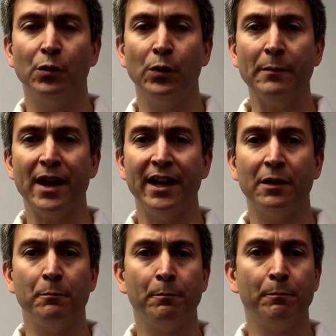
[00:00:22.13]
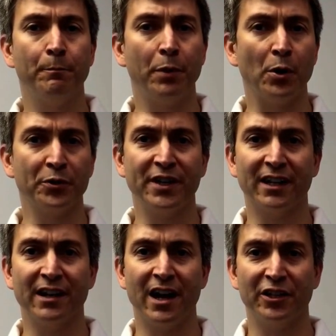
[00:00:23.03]
We make both
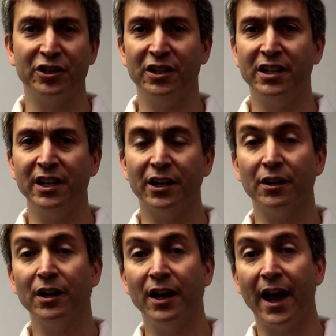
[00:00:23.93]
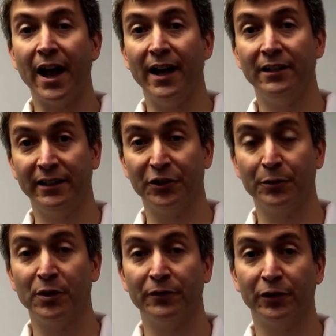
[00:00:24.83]
technologies here at Delta
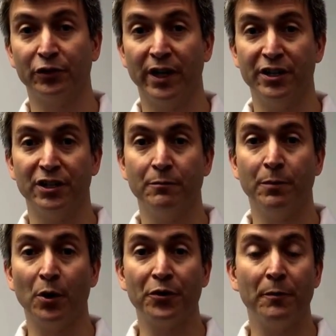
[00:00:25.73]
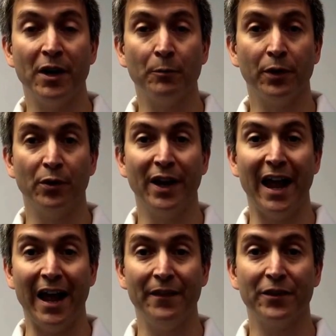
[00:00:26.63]
Pure Filtration, both the melt blown
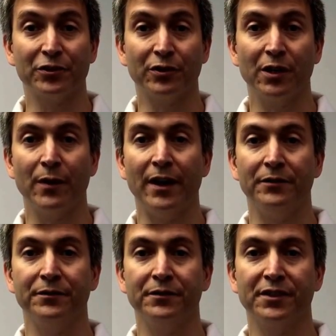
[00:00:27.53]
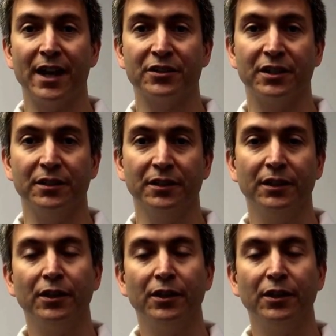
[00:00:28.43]
and the string wound section.